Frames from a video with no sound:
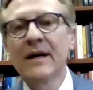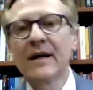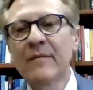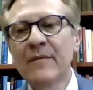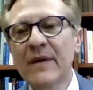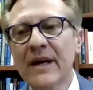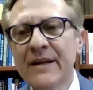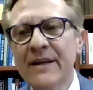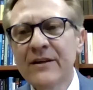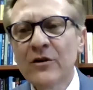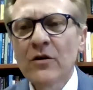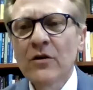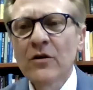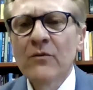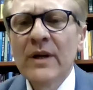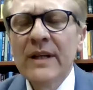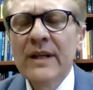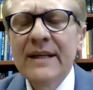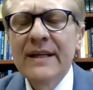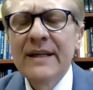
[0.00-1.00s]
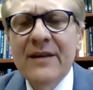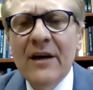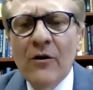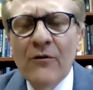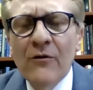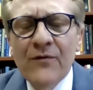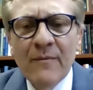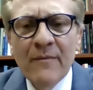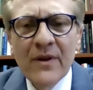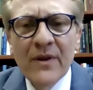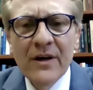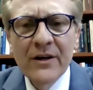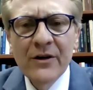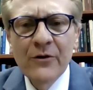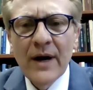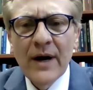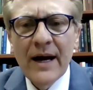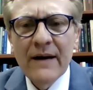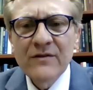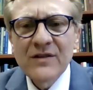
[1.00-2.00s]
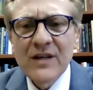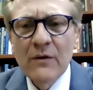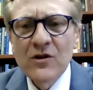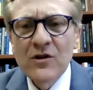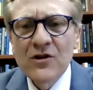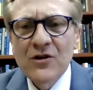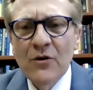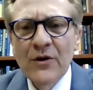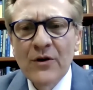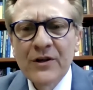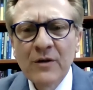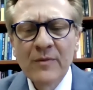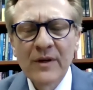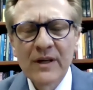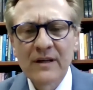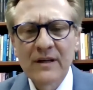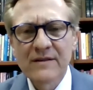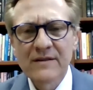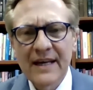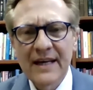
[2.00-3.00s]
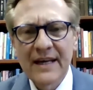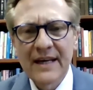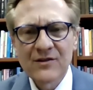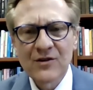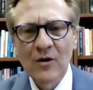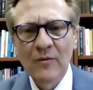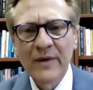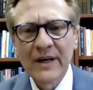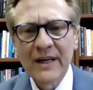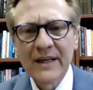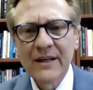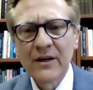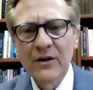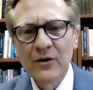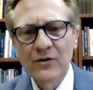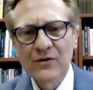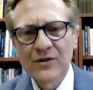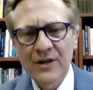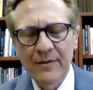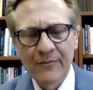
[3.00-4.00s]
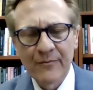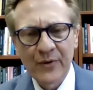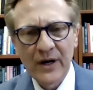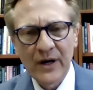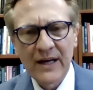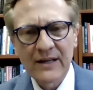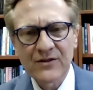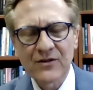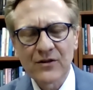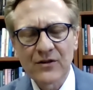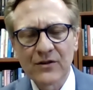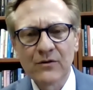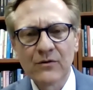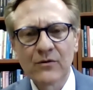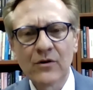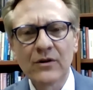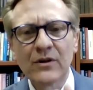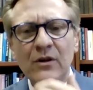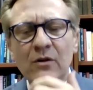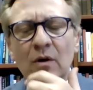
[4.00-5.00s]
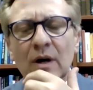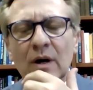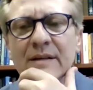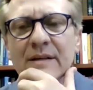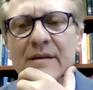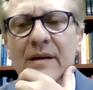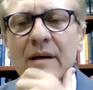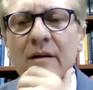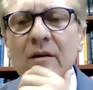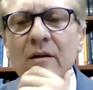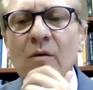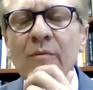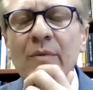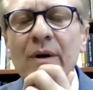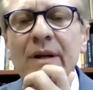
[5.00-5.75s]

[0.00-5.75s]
Um, and you couldn't really tell from the graphs I was showing you because they had so many years compressed, so you couldn't quite tell.